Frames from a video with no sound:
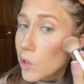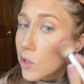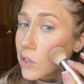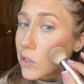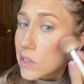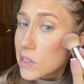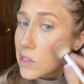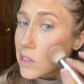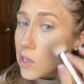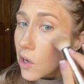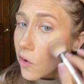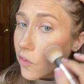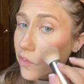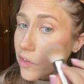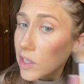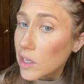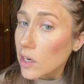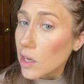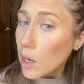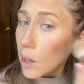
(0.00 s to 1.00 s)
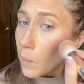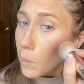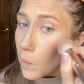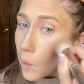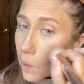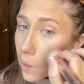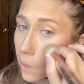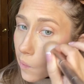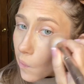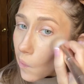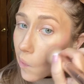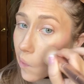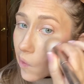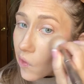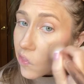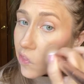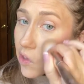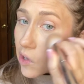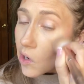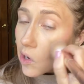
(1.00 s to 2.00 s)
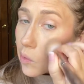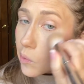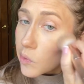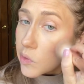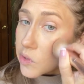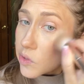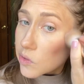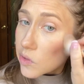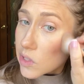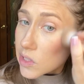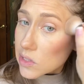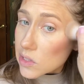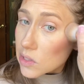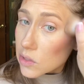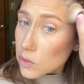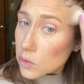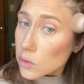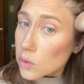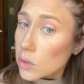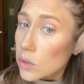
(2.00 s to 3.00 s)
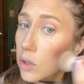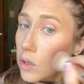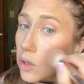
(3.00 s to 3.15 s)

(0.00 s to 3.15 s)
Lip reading: to soften it up, and then I will do these little